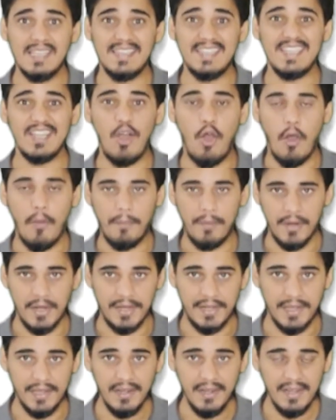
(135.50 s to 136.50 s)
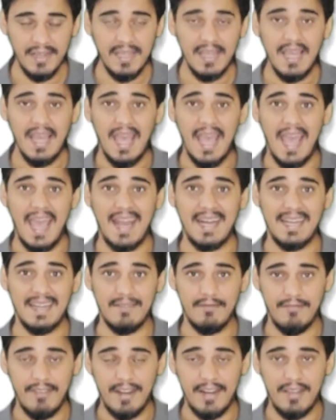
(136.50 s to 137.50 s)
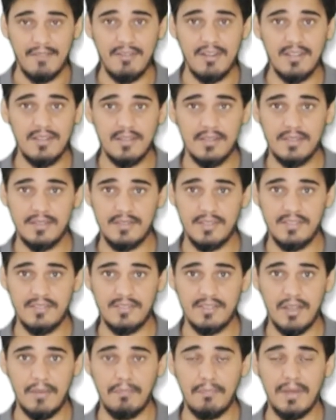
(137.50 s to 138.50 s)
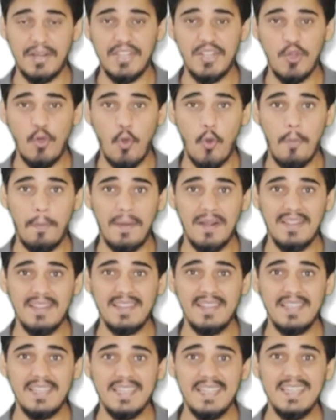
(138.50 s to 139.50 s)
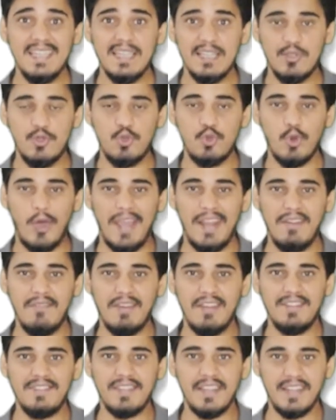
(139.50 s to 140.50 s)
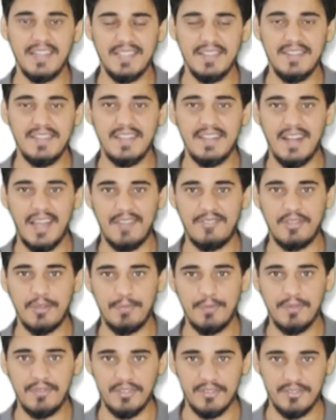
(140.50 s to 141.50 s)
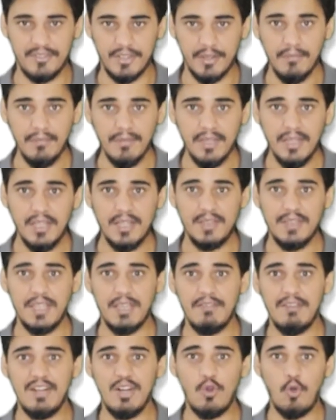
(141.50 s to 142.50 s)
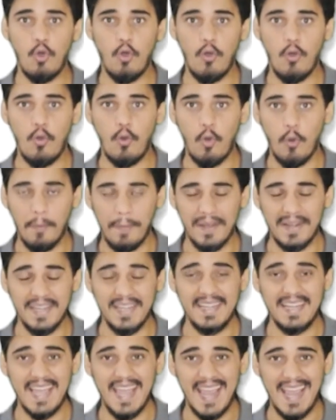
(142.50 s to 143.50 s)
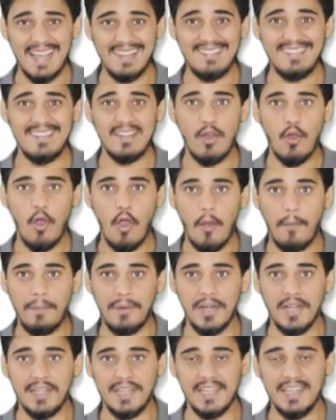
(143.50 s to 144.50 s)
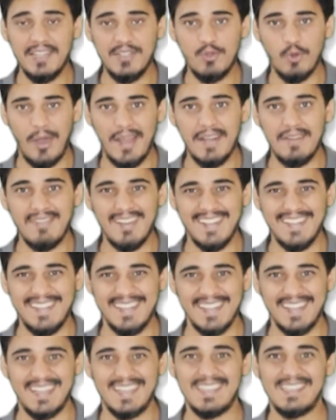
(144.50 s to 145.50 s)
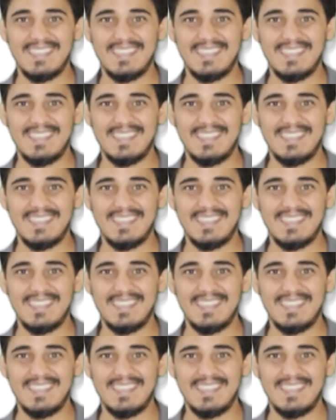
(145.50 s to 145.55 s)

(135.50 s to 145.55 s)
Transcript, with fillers: the operator. And whenever this company opens the joint venture in their SAP system, they will open it as operated joint venture.